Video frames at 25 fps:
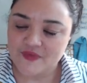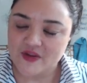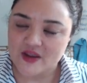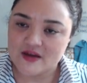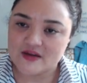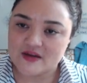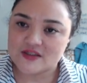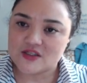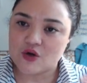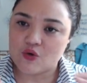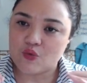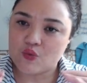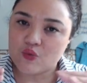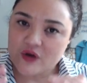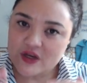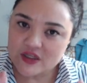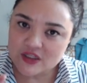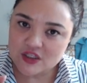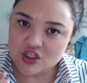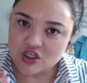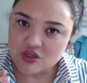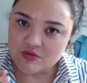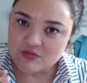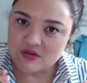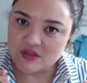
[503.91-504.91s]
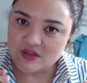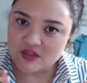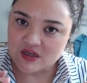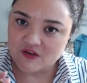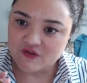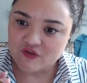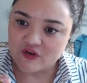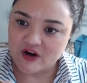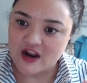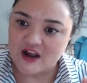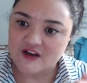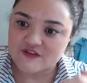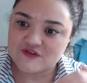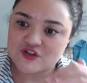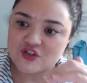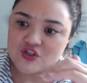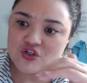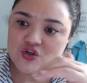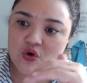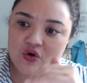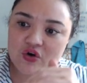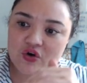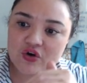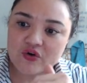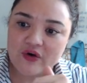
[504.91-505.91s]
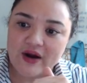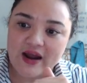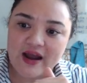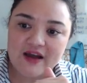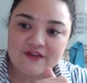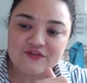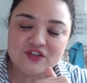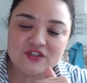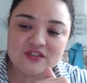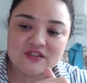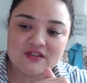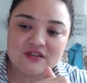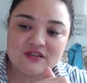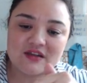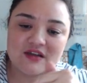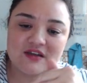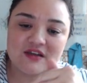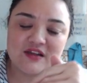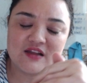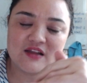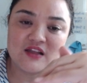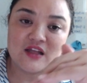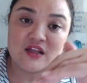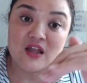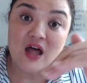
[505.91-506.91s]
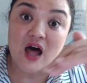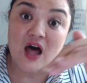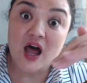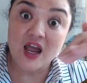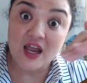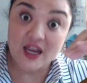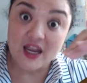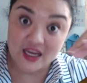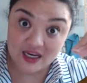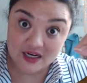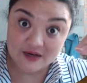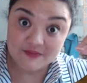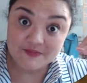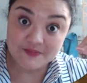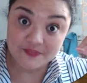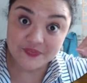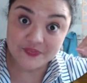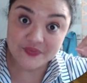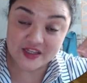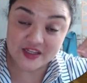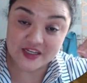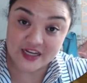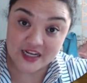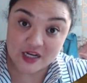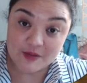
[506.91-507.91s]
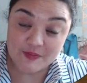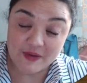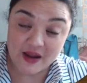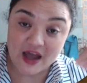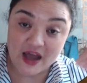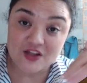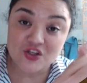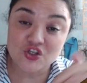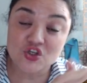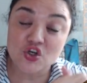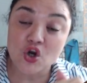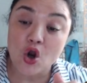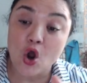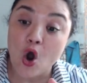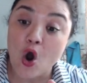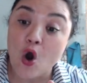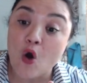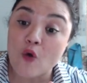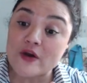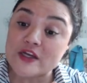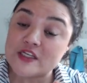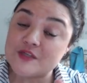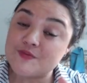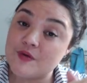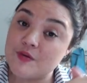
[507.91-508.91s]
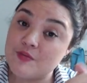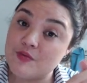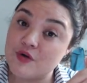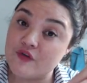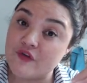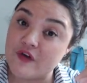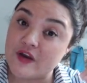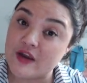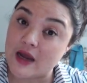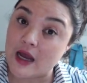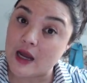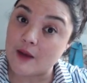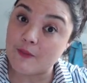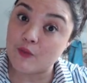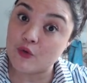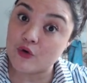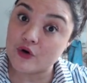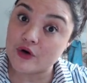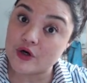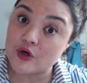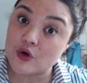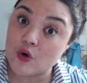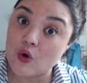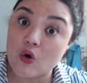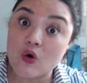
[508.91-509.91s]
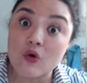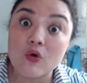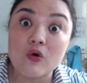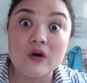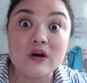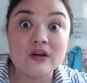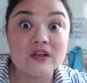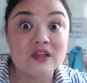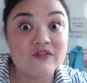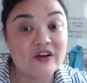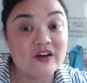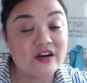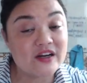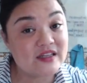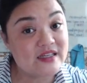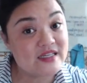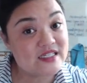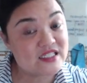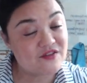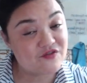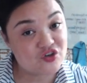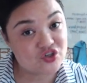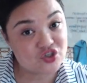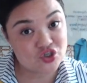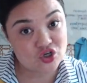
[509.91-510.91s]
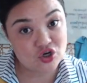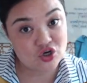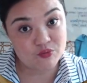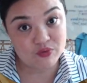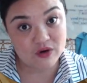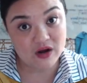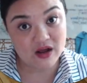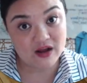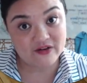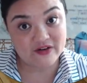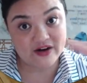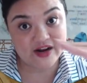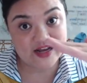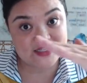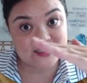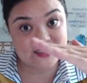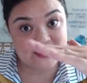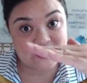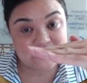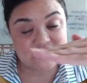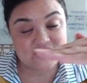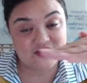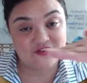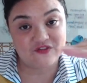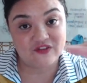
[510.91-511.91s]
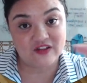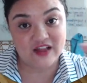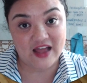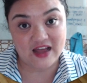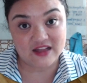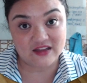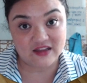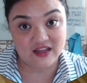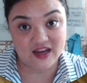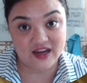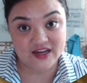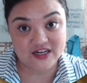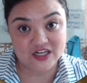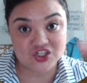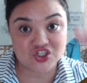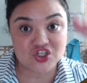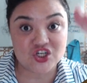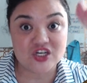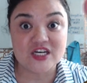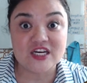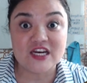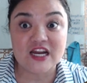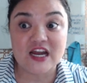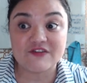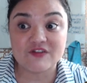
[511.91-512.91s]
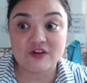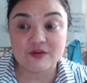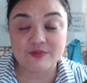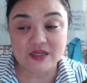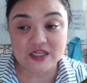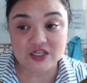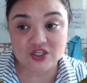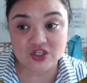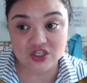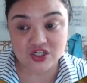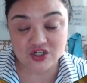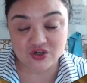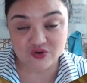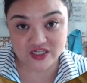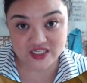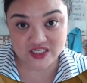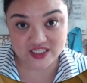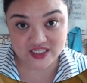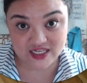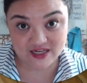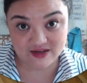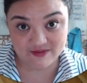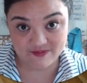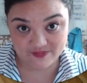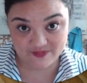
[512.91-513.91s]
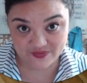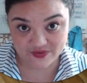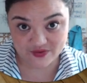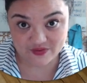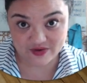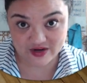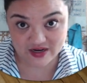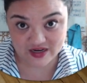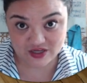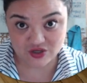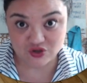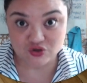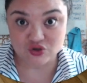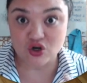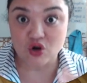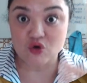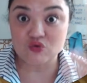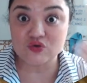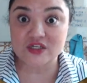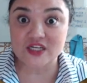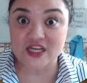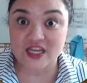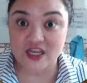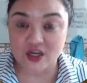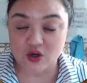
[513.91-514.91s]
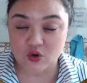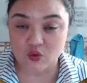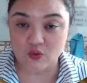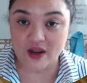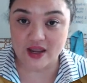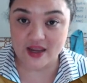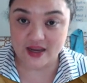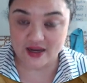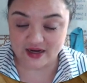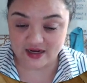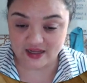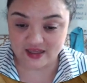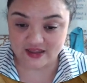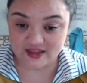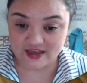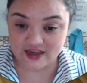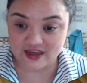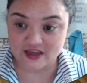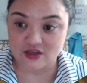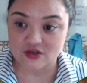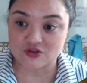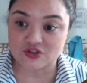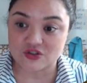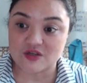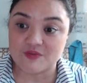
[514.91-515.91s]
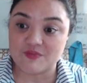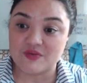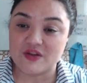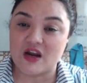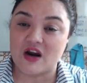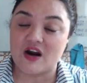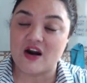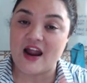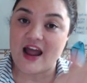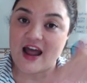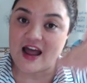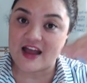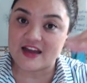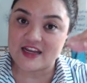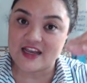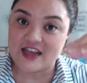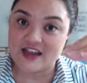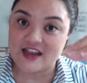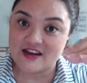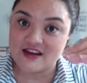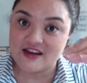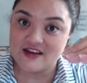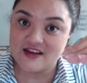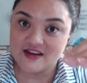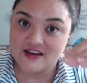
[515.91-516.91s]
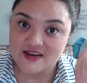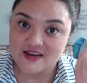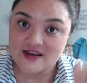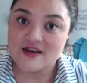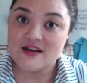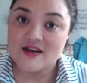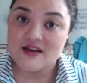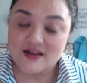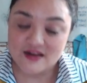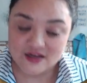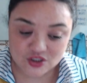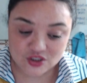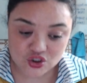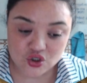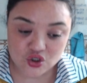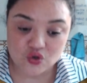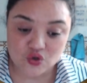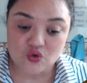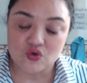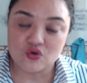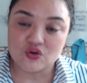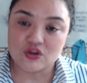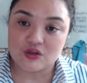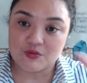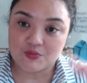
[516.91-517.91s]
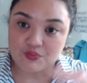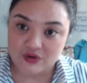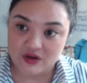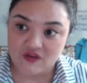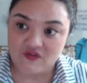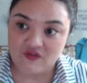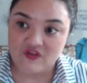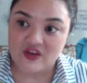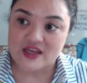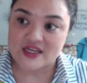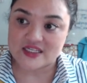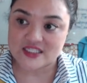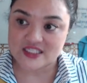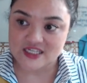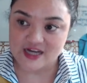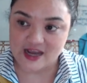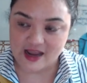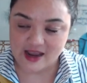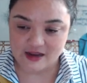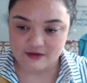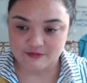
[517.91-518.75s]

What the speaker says: So with cumulative graphs, your graphs, then the line, the data path, should always be moving upward, or at the very least, if there's no progress, it's a flat line. It should never be decreasing, right? You don't take away anything. You simply are adding to the previous day.